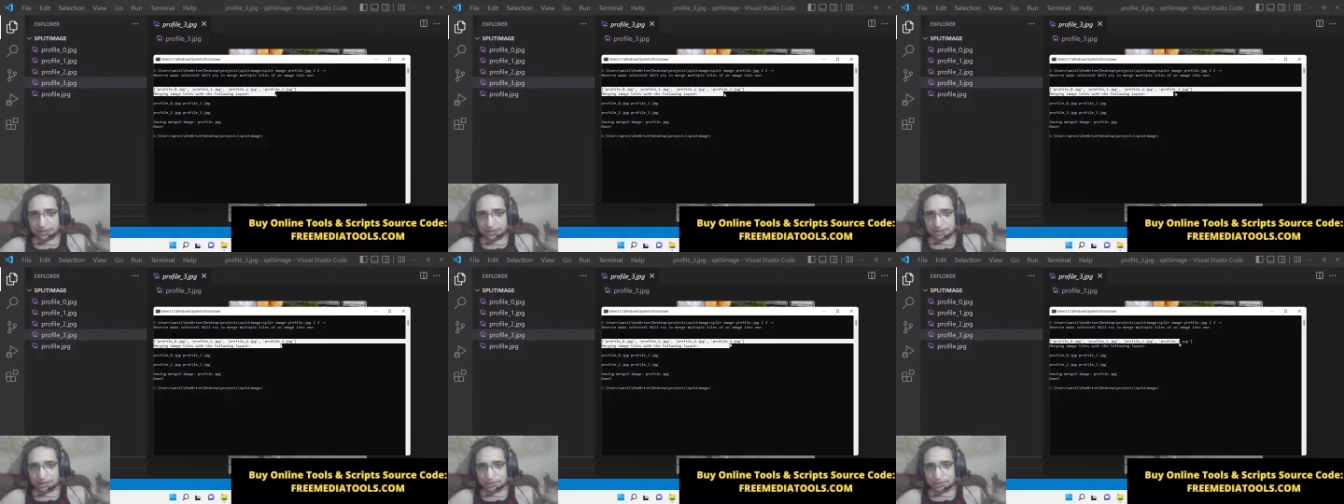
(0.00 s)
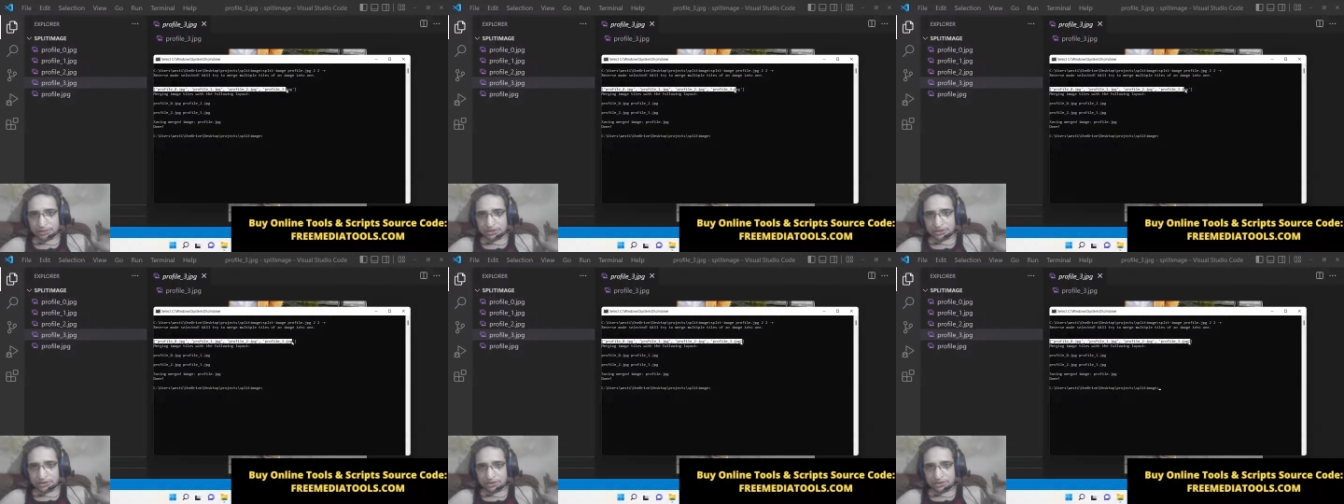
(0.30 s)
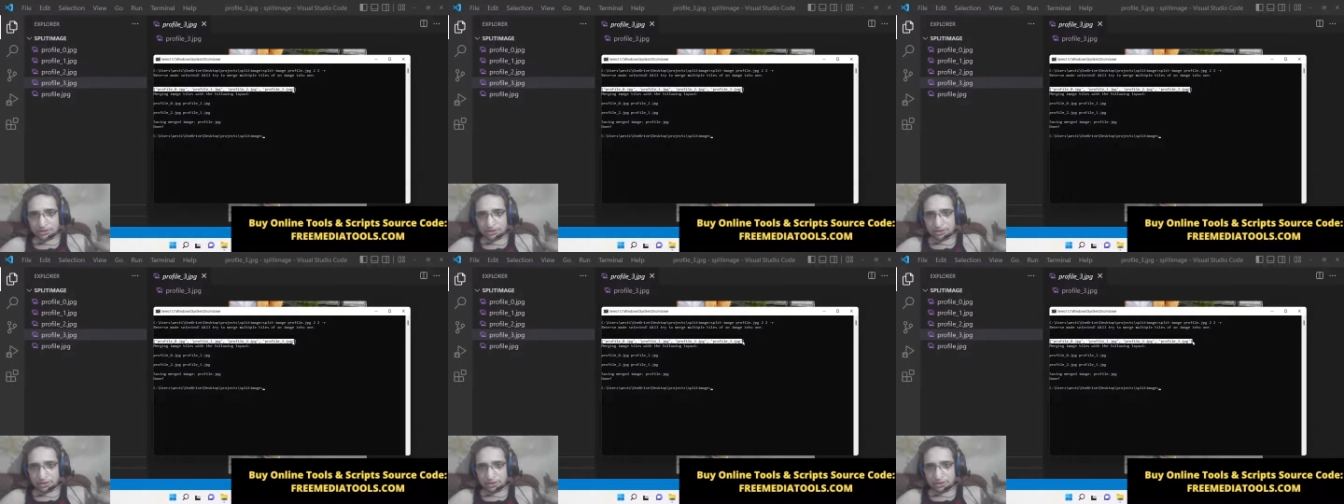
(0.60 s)

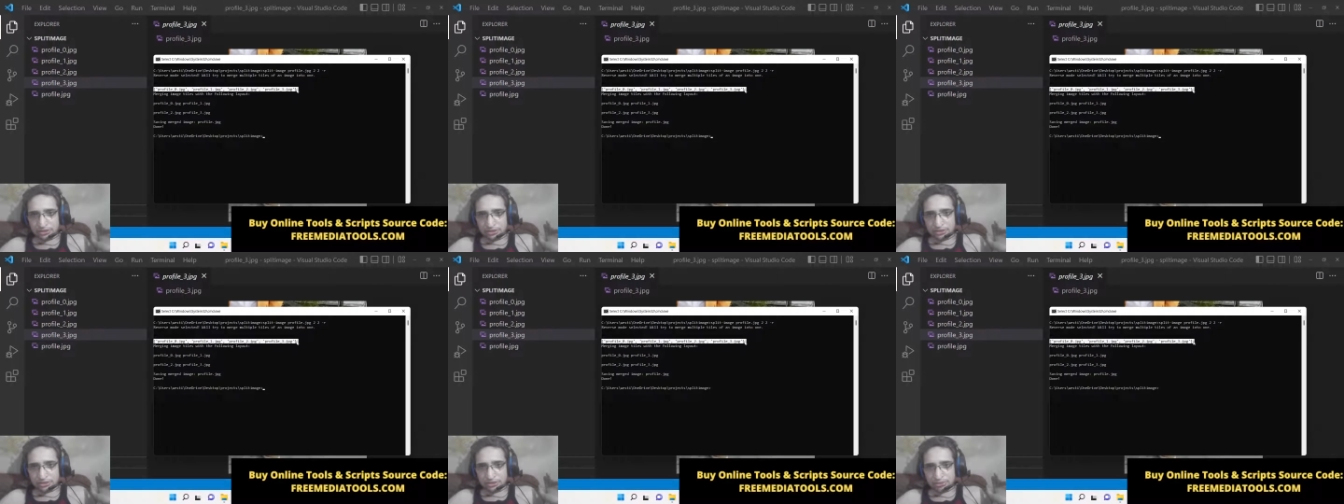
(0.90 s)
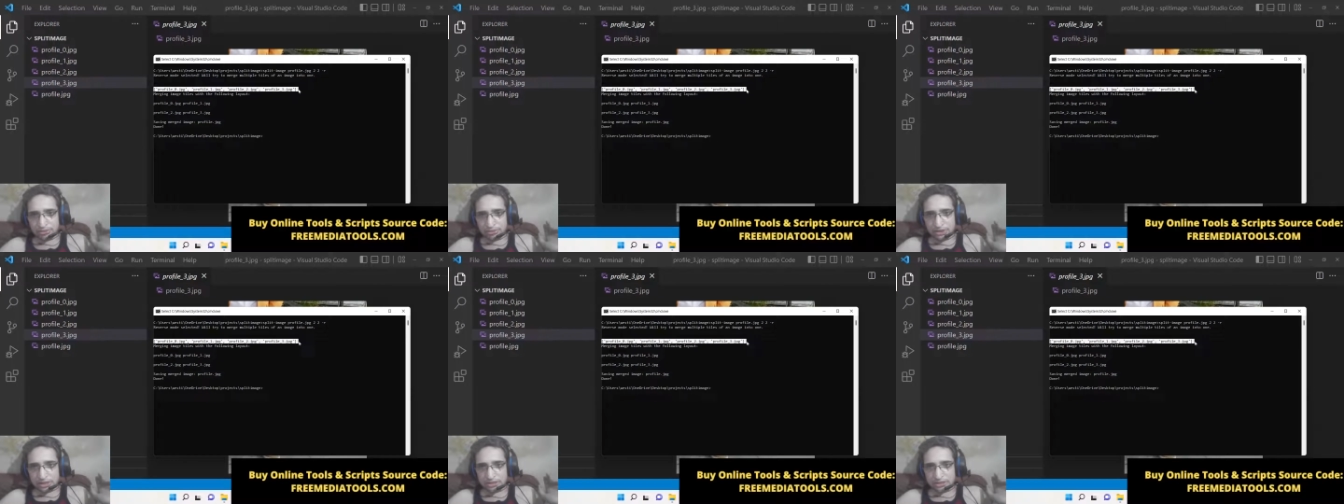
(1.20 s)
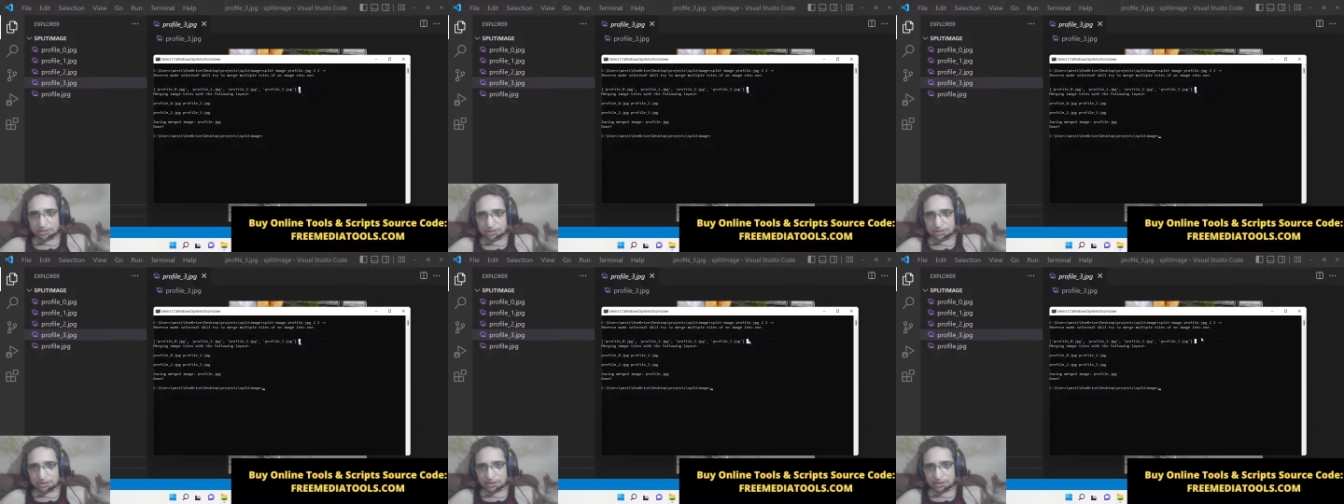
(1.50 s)
images and also
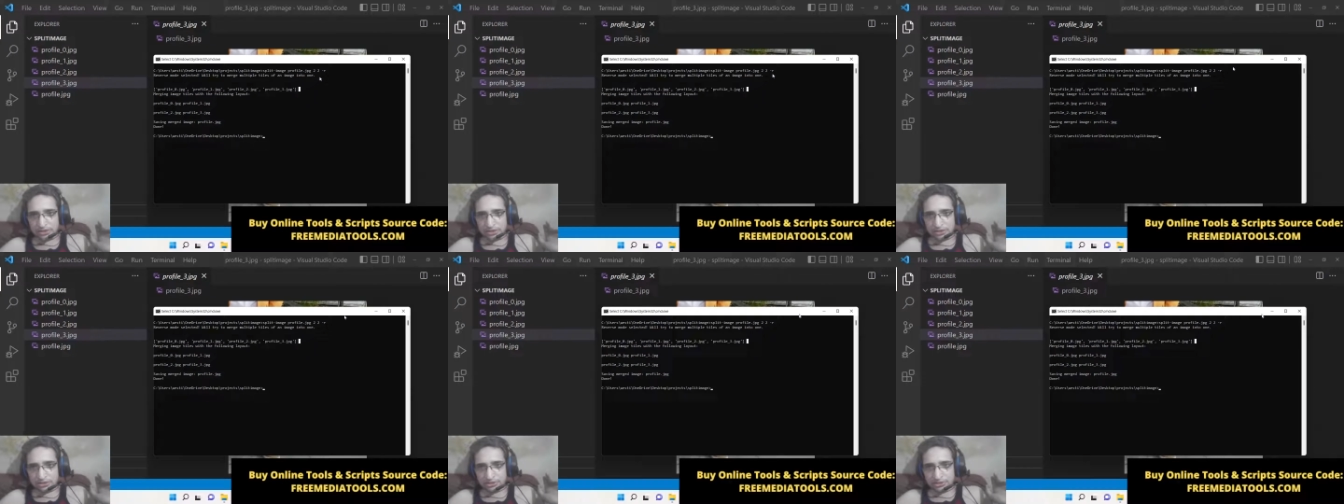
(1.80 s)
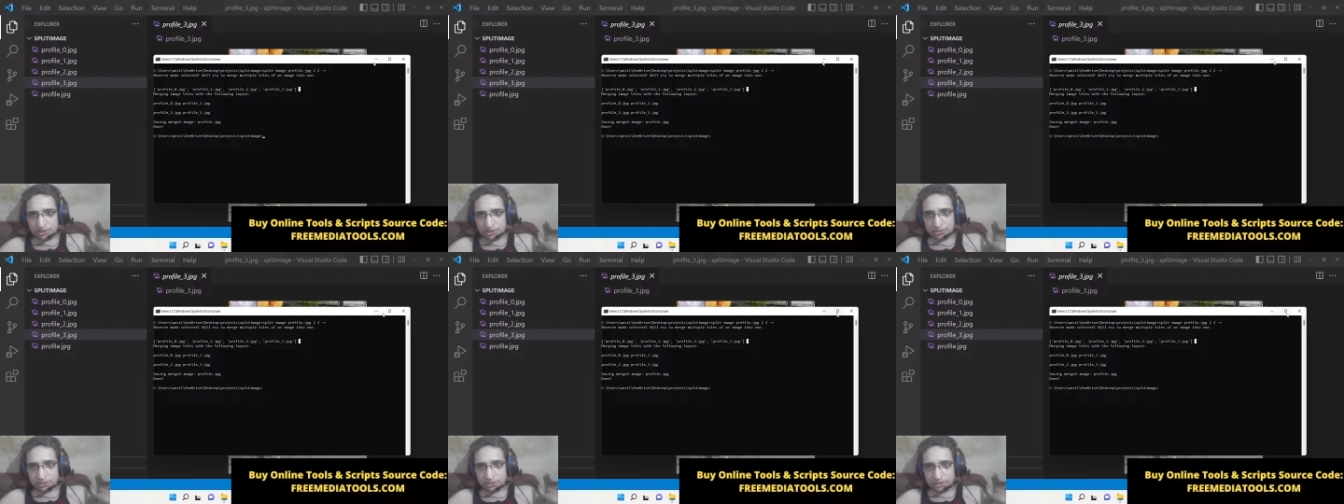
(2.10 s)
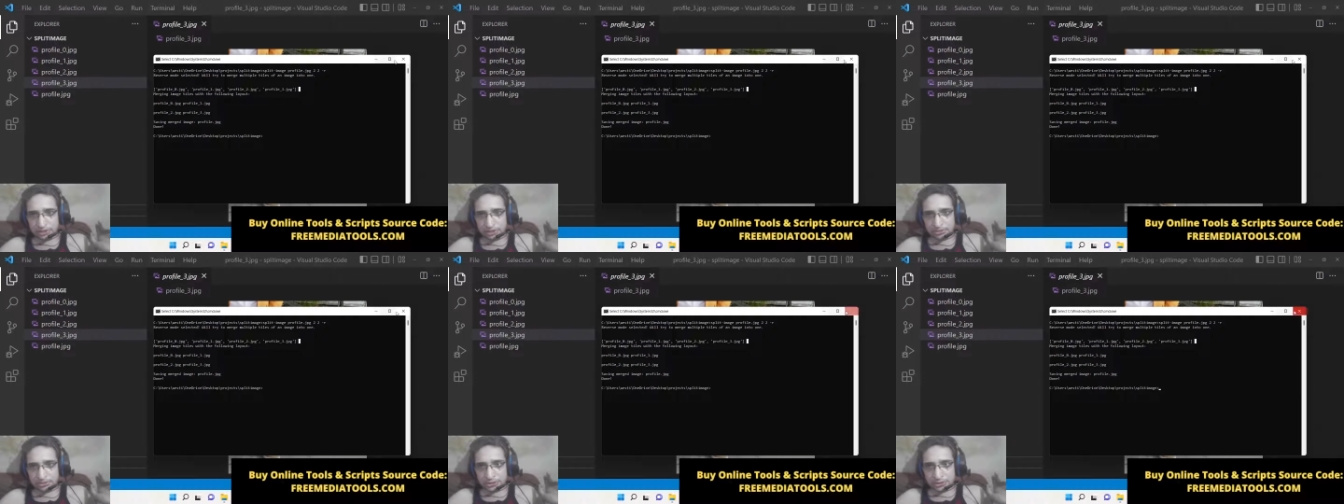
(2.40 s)
merge it at the same
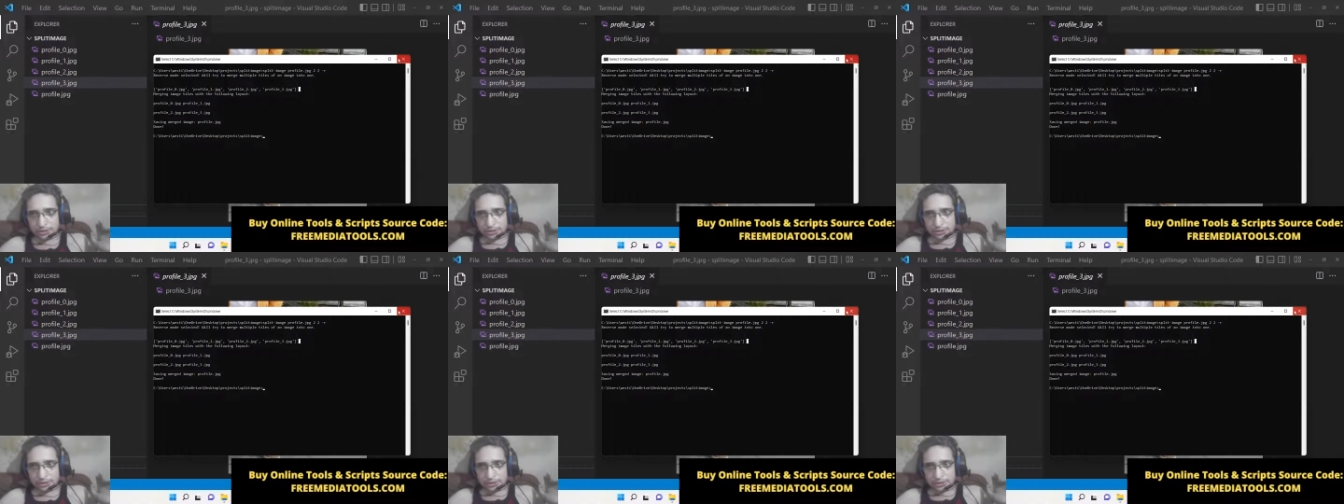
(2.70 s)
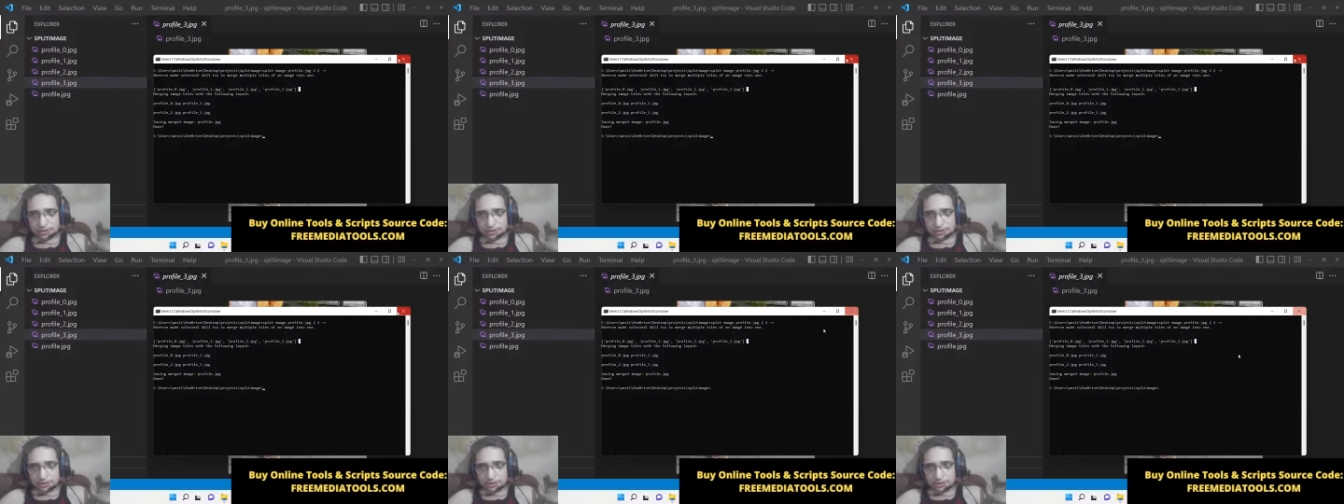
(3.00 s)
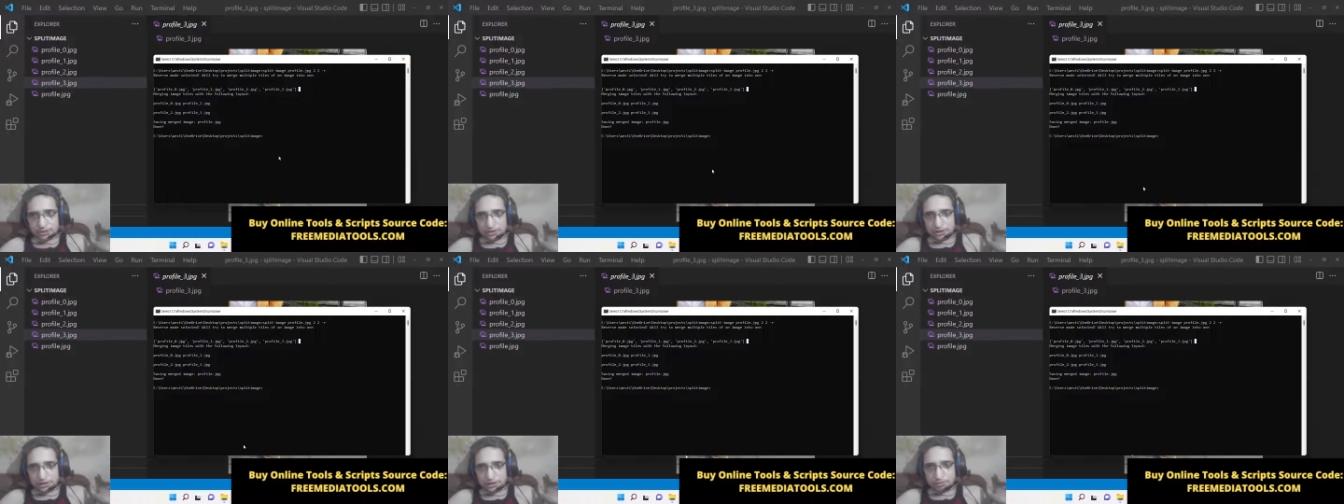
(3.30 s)
time
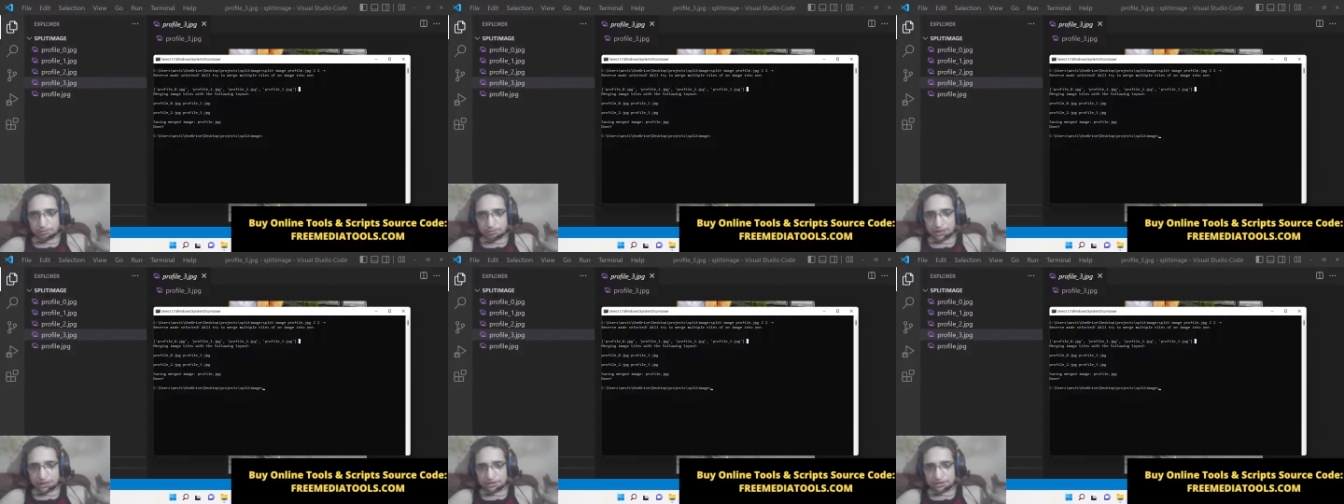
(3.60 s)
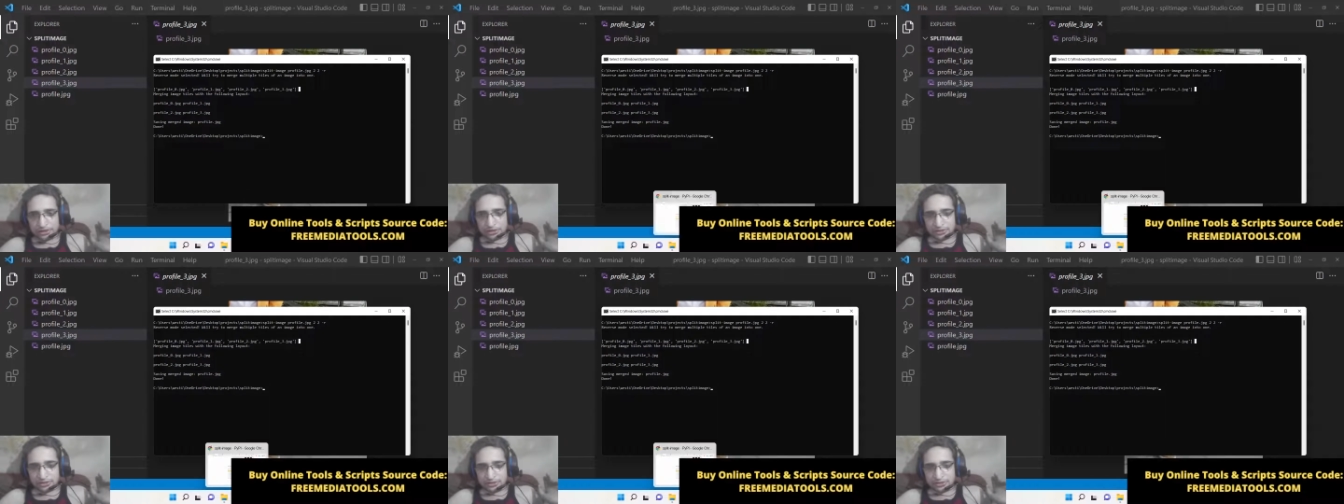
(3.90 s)
in Python.